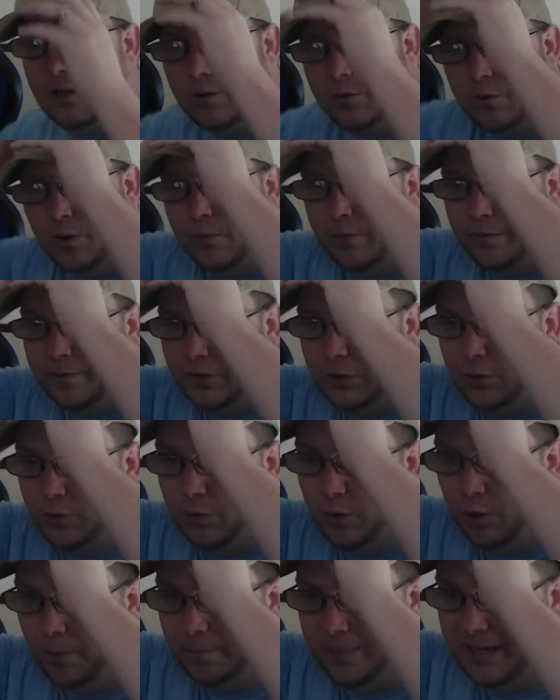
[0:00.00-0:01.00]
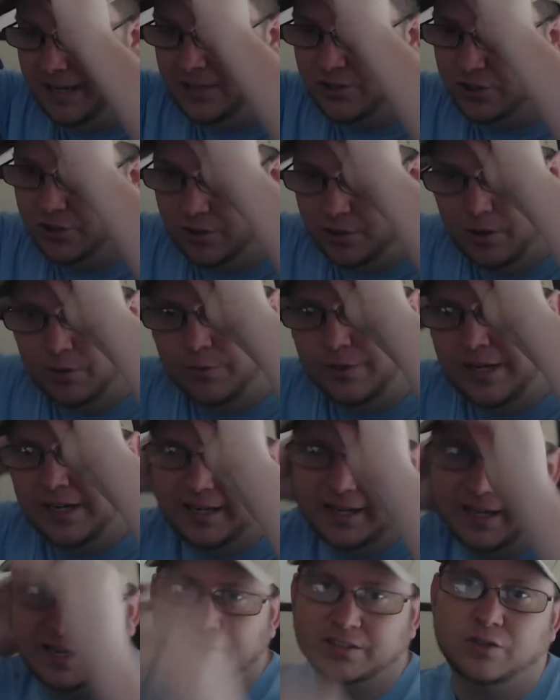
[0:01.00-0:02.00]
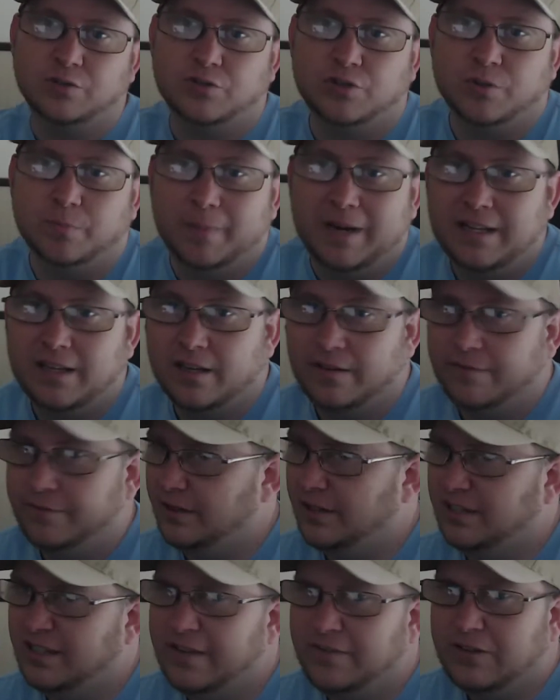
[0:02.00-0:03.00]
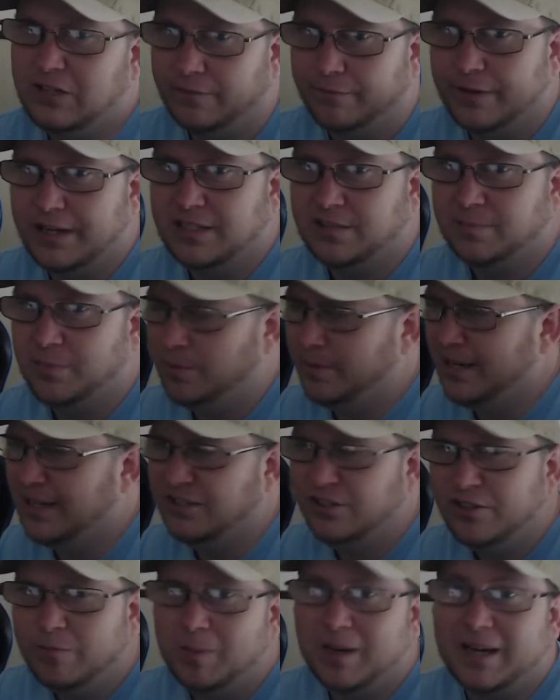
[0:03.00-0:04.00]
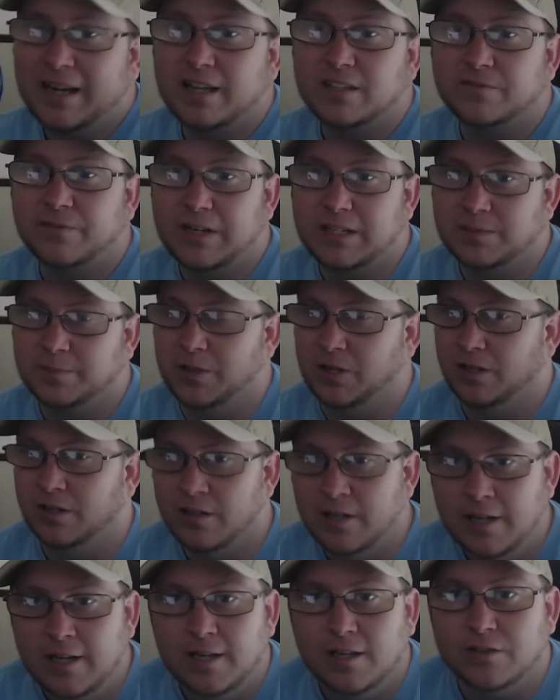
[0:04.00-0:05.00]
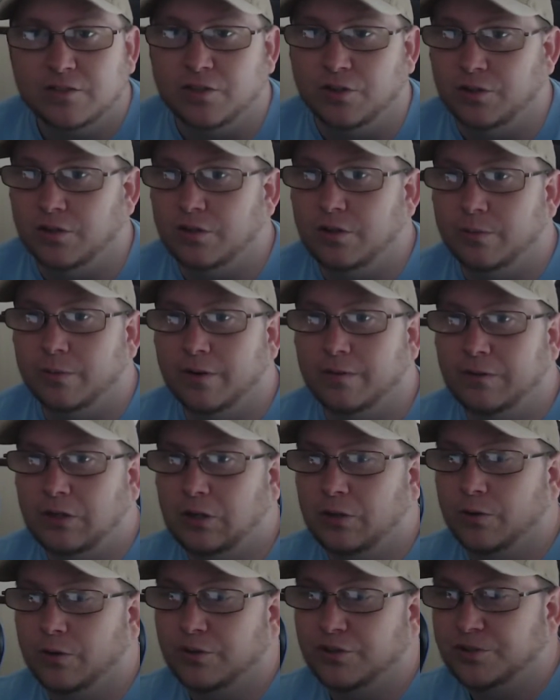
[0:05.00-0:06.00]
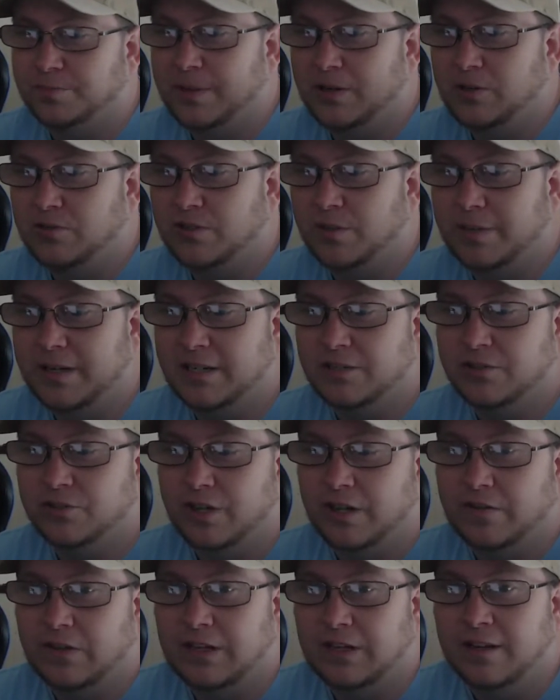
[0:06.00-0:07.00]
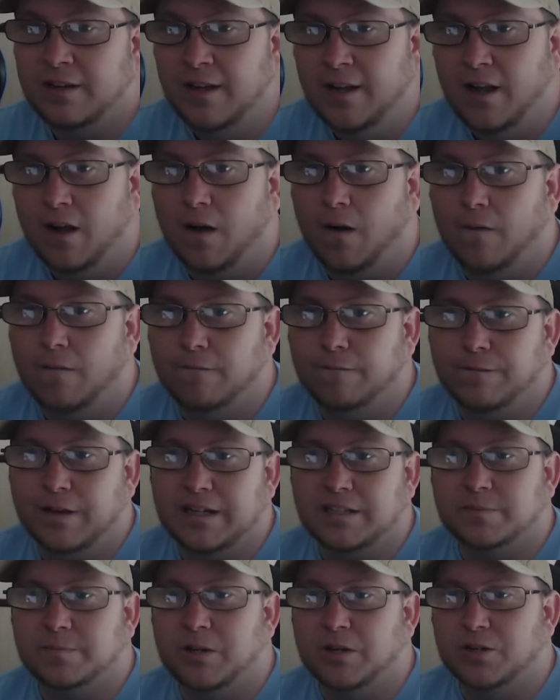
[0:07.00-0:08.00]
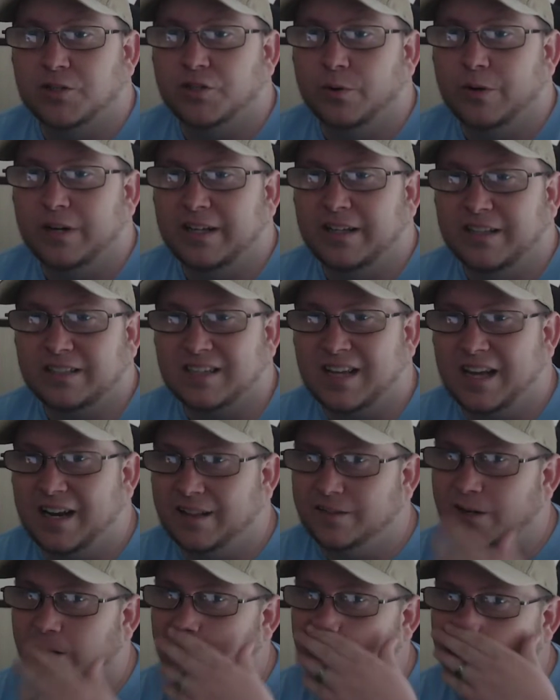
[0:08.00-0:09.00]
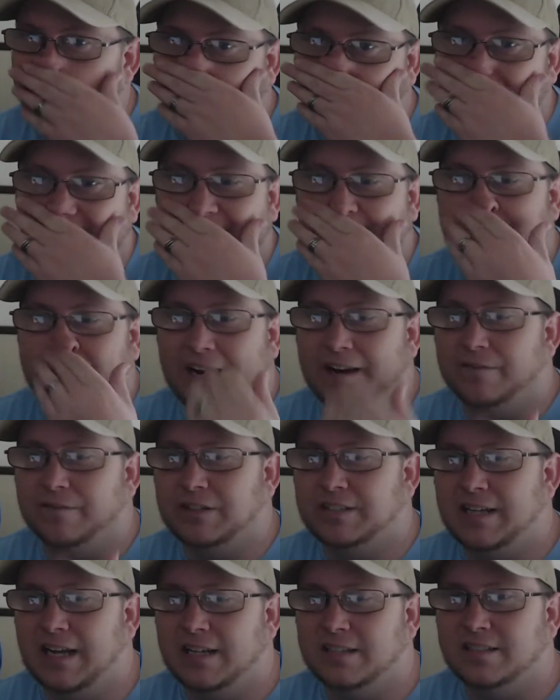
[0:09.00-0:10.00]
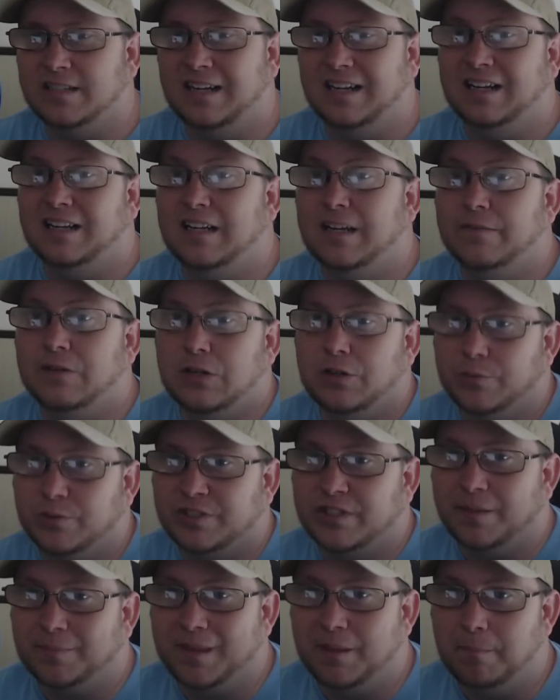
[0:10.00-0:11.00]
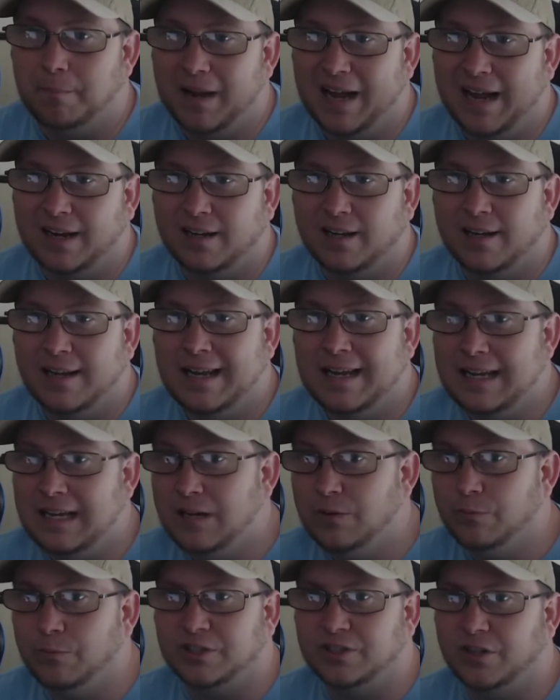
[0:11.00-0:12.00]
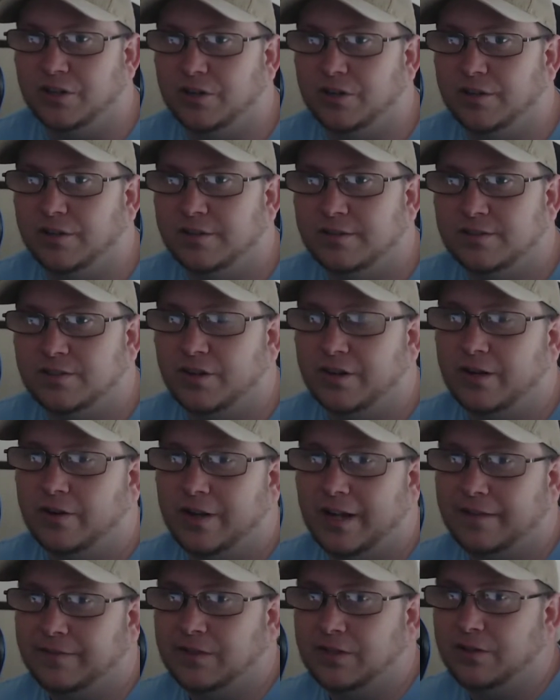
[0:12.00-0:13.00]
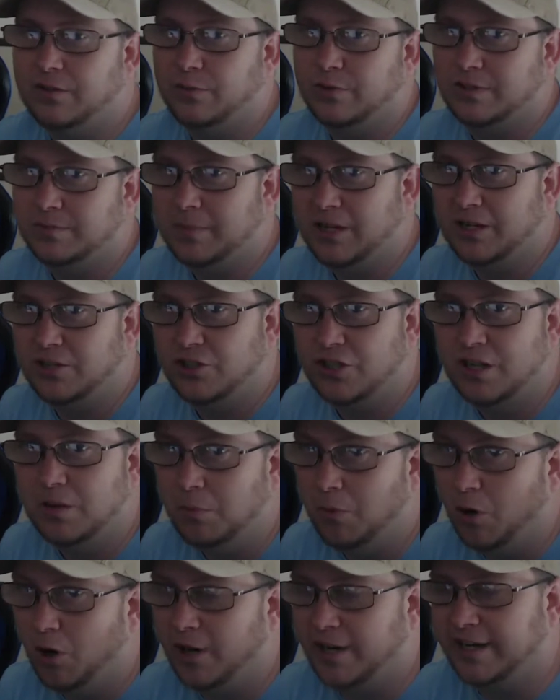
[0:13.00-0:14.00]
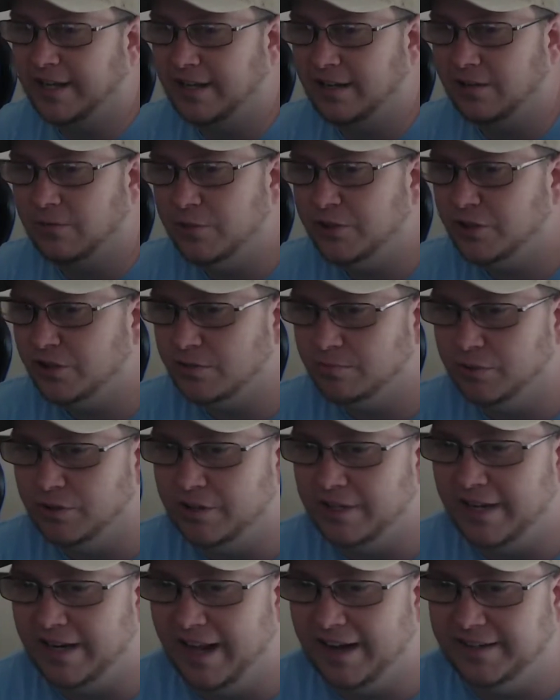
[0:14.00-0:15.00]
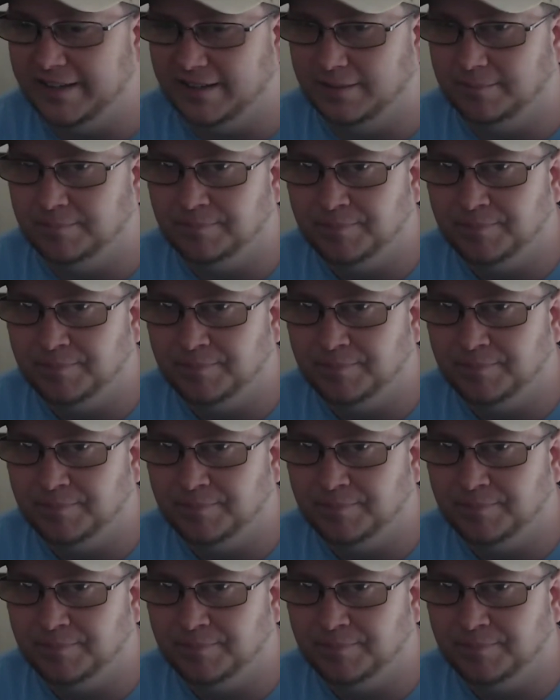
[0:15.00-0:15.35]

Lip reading: or review or a picture on any kind of social media, even your Facebook page. Everybody has Facebook. So do the review or just post a picture of it on Facebook showing it. It's kind of their way of advertising and giving you something back in return, so they don't have to do as much in marketing, which is a brilliant idea.